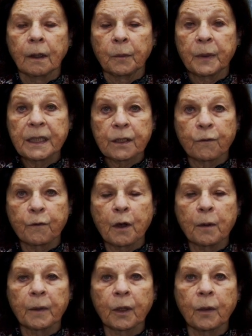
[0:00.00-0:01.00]
a piece of
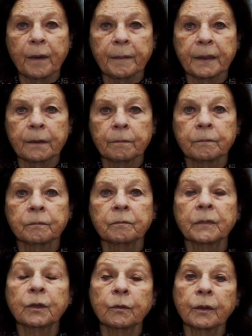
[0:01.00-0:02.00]
farm equipment,
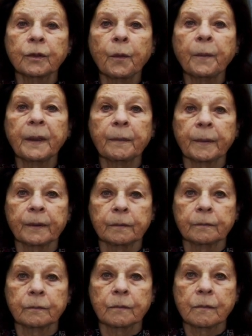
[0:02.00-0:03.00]
but there are no people.
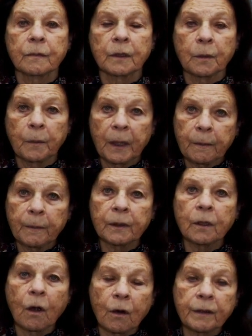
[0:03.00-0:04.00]
The
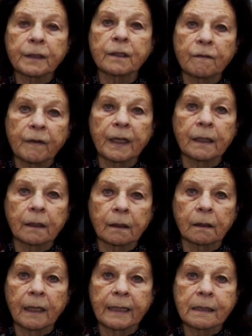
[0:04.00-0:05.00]
people aren't invading the
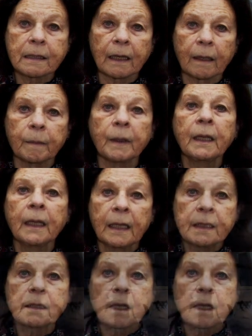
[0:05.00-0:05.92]
landscape. His